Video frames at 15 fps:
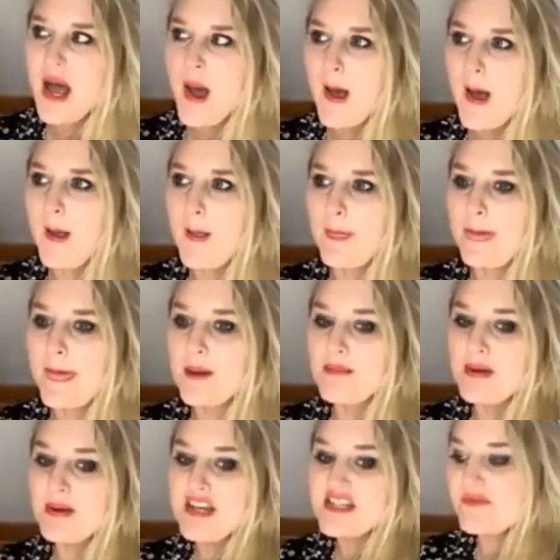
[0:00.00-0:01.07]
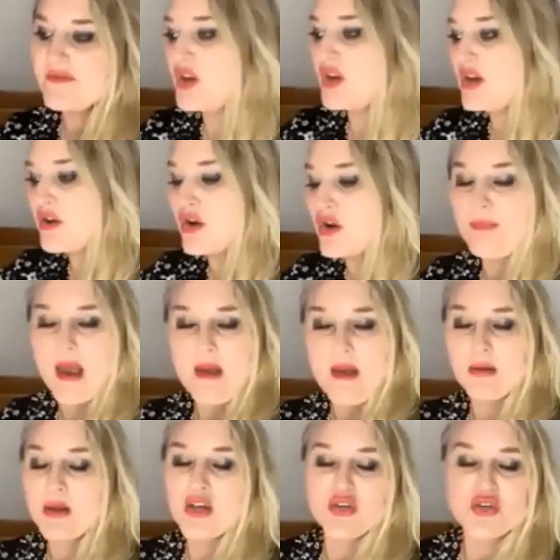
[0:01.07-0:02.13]
Because if
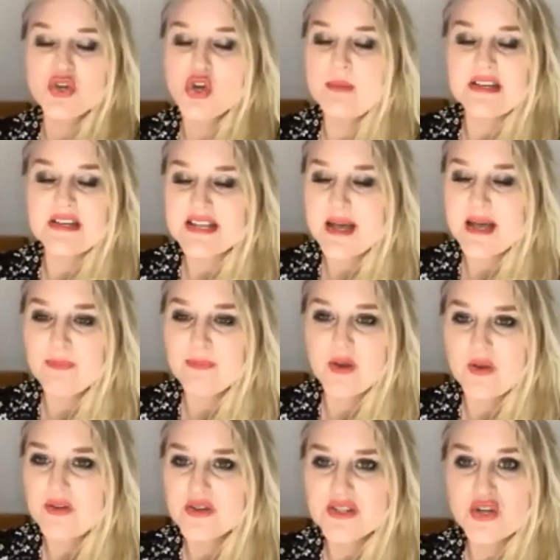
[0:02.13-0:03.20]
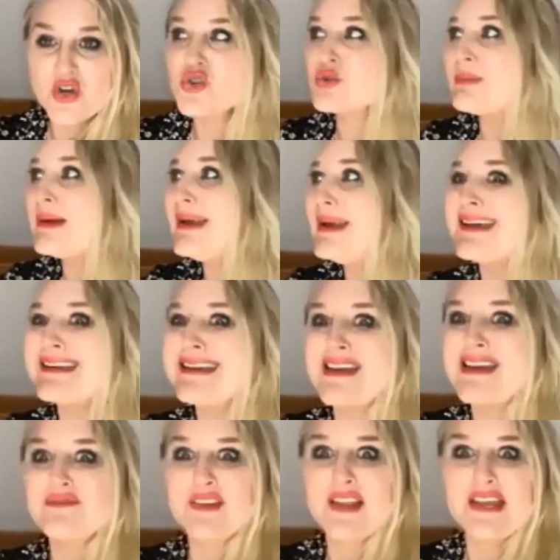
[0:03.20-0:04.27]
people are consuming something, whether it's social media,
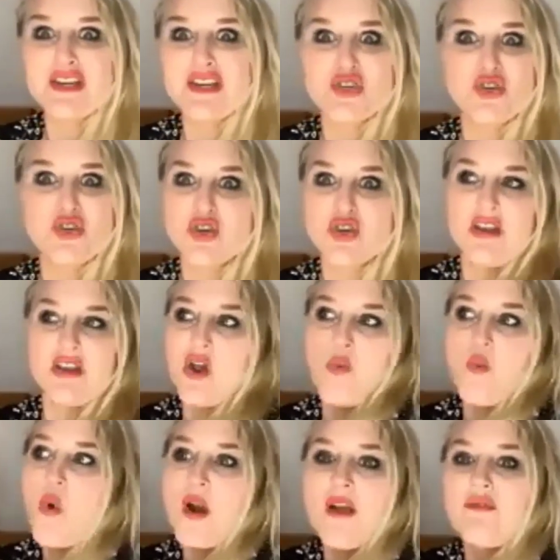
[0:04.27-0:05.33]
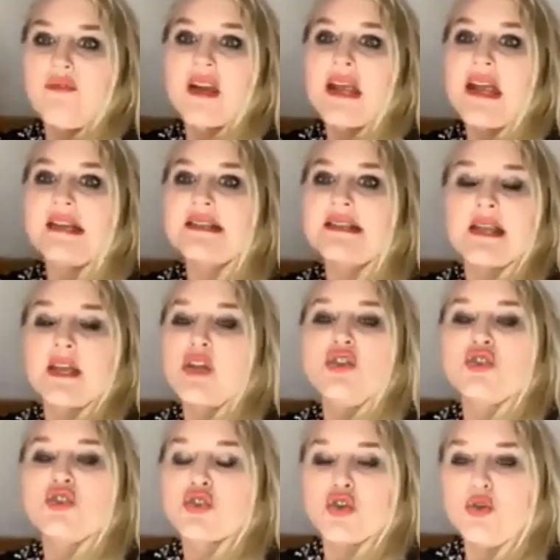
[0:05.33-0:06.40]
Netflix, YouTube, you know, whatever it is, they're
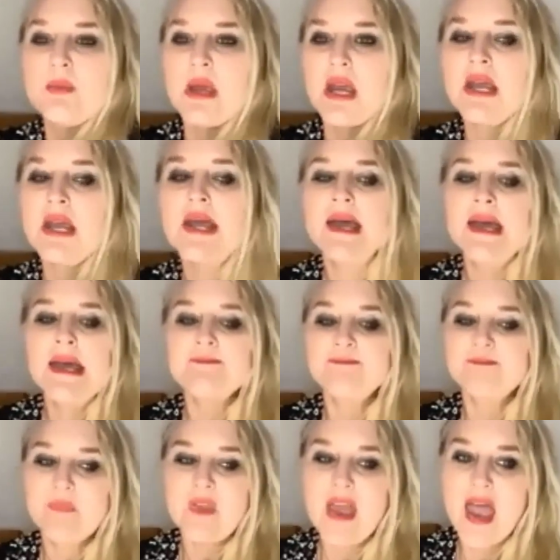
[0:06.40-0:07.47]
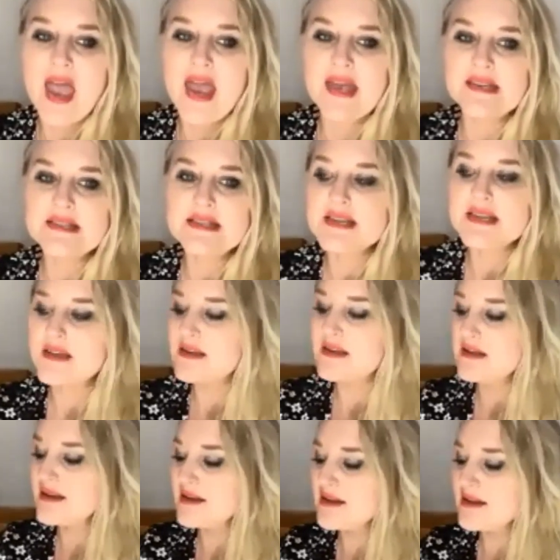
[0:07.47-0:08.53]
consuming. And
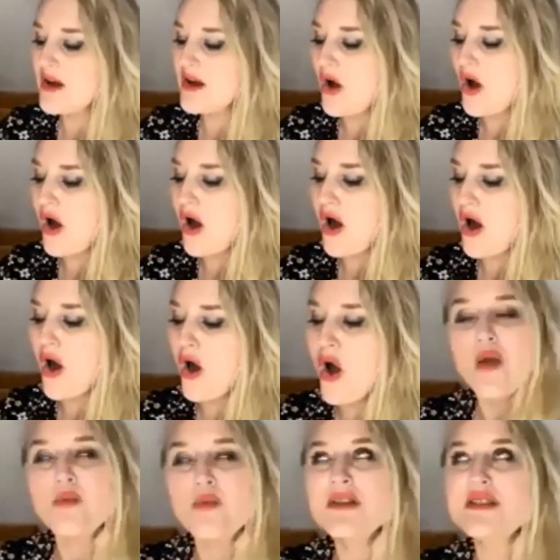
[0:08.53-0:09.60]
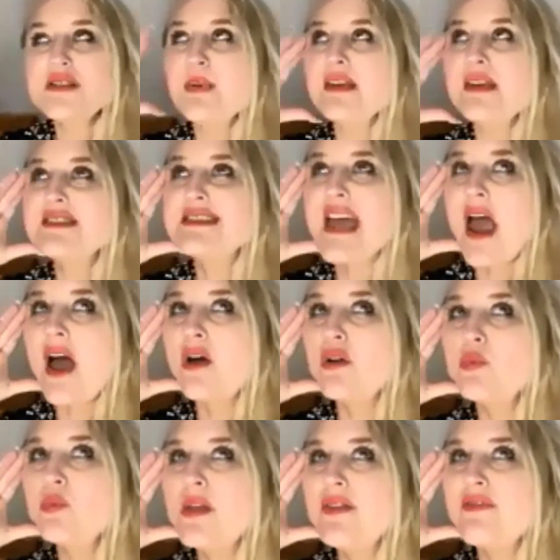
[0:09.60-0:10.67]
I was a bit down
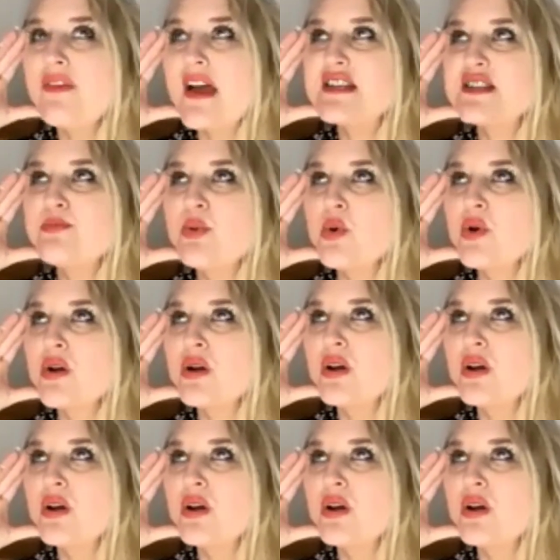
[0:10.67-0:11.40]
with Facebook